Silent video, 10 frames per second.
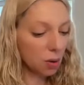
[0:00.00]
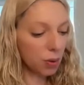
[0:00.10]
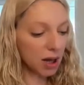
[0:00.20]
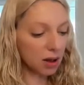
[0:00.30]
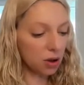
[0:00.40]

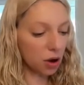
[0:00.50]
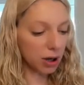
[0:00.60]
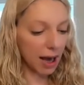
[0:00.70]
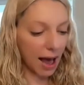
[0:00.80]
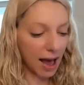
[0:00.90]
We
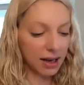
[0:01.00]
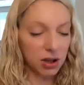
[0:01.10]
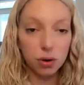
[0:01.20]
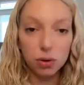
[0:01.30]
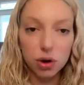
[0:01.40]
look at
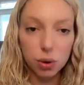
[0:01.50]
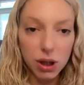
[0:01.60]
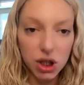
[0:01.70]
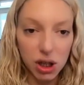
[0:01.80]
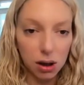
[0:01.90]

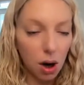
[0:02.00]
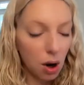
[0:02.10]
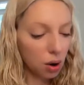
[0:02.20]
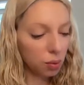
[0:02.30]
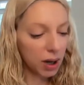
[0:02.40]
nutrition.
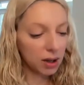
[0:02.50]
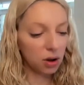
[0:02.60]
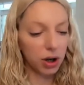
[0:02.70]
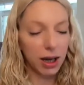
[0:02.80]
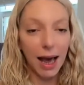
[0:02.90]
We
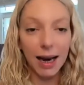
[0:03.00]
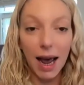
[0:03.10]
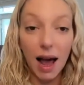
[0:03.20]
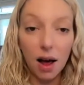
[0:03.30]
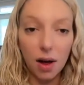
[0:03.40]
look at
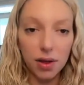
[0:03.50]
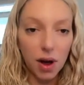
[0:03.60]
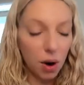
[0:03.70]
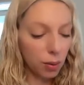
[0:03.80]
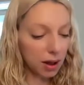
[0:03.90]
health.
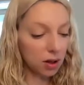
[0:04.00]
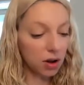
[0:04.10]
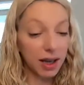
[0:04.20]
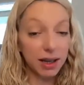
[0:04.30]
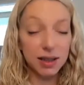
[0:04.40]
We
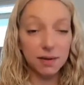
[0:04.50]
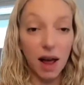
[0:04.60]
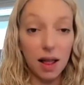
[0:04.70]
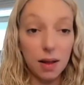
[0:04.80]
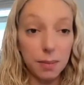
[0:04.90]
look at
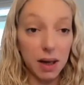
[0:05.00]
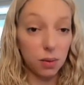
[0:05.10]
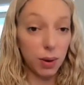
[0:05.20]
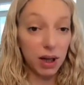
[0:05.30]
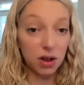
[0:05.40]

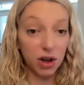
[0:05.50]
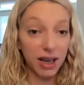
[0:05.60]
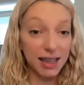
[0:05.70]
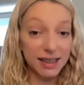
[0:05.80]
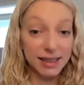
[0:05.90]
development. We
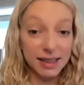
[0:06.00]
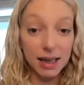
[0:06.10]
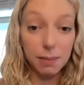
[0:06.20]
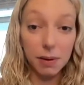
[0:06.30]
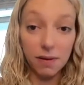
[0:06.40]
look at
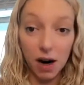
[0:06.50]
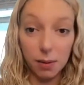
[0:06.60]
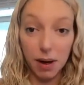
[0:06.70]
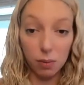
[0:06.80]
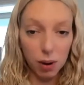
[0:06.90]
sleep
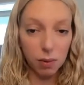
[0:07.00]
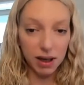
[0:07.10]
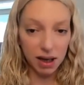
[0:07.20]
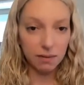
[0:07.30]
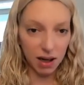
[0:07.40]
environment. We
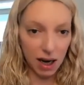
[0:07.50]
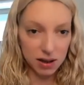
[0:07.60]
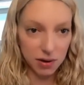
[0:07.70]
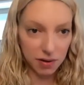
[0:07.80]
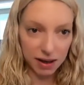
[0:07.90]
will even
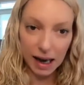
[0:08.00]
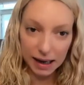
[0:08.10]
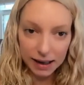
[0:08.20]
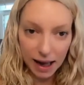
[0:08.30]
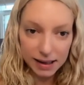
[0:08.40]
ask you the
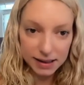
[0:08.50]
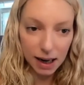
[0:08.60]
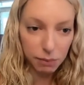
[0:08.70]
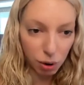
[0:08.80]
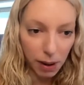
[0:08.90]
last
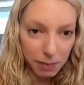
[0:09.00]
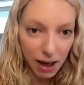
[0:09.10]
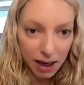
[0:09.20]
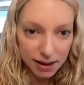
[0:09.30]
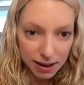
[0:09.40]
time your
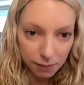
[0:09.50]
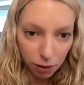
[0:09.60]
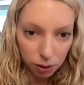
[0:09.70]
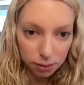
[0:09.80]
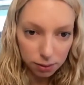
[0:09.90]
baby had a
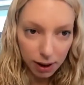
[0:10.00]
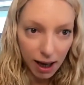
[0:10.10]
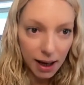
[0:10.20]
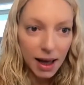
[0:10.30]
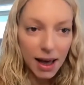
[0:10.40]
snuffle,
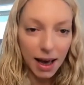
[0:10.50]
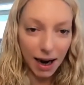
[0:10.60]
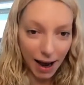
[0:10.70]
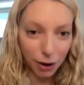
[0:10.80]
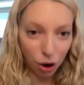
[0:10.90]
okay,
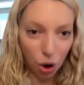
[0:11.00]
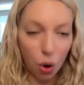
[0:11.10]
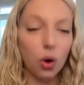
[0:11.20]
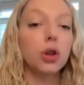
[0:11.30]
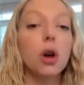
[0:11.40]
and had a
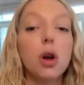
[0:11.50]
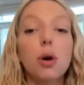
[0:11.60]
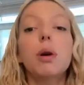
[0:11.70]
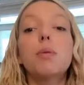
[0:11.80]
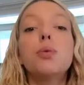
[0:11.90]
cold.
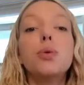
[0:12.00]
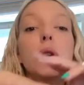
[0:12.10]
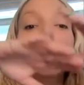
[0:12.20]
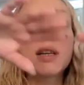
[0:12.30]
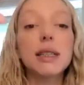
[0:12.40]
We
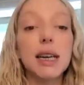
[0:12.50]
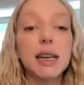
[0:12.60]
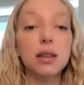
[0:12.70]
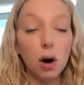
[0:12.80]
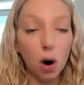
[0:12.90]
really
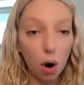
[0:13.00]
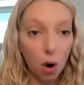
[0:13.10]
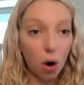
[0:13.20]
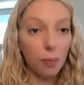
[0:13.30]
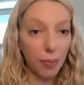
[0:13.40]
take the
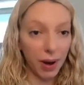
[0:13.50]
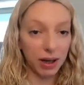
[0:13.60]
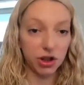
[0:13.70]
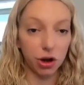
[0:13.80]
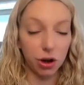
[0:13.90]
whole
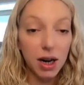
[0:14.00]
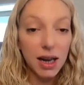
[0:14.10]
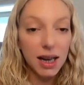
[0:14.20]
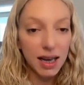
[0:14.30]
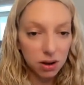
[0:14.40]
picture
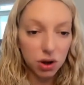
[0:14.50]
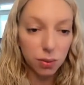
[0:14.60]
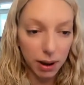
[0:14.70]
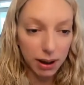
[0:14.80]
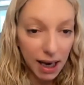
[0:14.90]

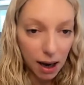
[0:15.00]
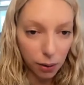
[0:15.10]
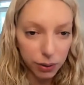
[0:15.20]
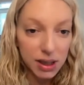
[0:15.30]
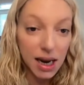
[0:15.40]
into
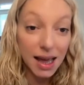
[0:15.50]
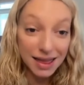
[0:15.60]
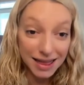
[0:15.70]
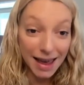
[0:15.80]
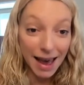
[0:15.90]
account,
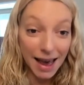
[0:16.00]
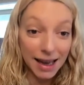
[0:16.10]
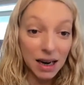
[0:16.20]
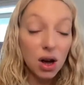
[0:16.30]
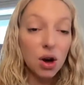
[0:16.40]
and
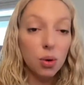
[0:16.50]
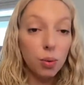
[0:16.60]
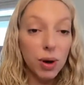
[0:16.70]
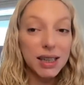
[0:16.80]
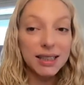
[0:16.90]
then
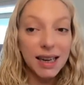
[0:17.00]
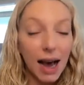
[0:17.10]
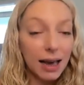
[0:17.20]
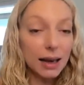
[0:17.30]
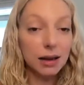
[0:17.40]
we
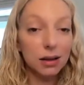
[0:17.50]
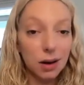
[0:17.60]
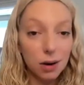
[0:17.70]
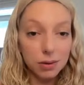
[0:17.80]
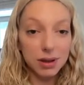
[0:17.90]

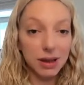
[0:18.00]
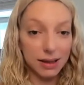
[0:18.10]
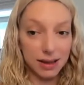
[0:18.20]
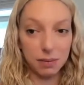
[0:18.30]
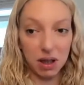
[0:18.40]
diagnose the
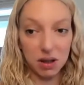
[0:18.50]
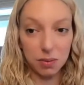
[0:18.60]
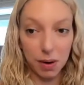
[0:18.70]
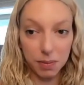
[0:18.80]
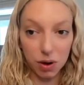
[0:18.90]
sleep
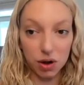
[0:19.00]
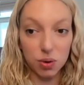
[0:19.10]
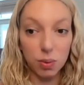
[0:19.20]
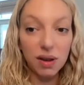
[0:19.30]
disruptors.